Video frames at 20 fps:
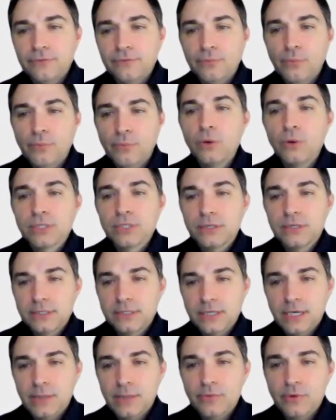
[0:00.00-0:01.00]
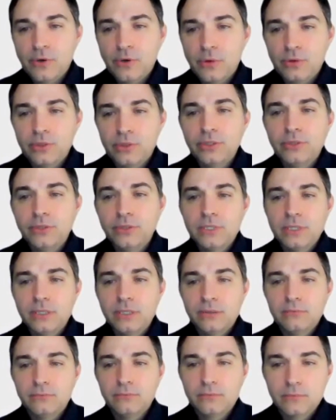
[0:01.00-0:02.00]
Most of the time, though, we're
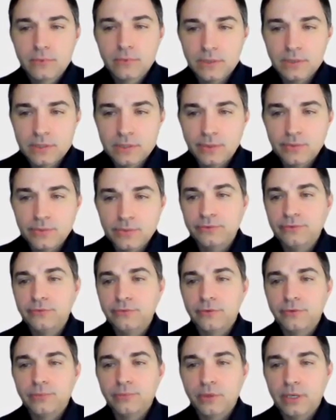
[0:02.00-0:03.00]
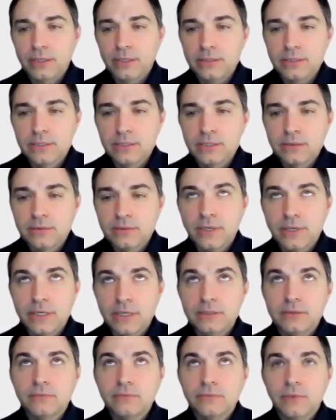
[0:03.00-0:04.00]
using conceptual floor plans
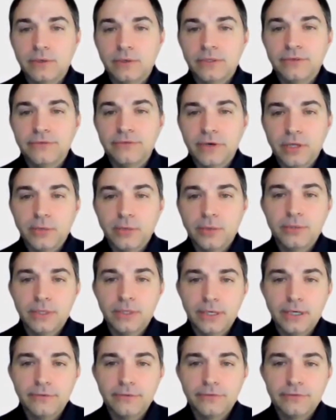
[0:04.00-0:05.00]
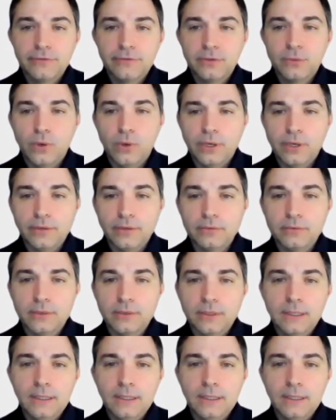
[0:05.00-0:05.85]
that are developed enough to where